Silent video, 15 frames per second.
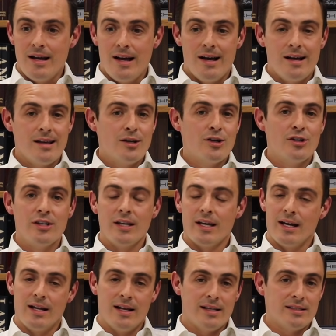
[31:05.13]
I couldn't
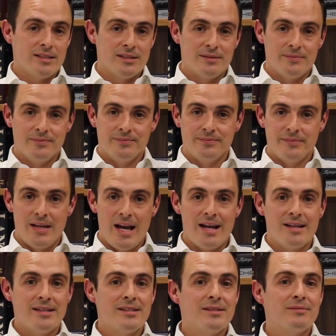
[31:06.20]
care less.
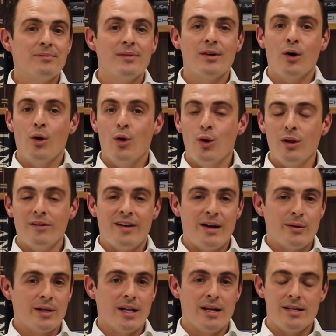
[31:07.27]
And all of
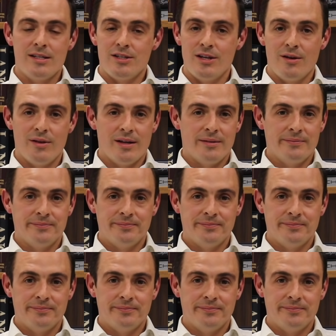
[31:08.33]
our clients know that.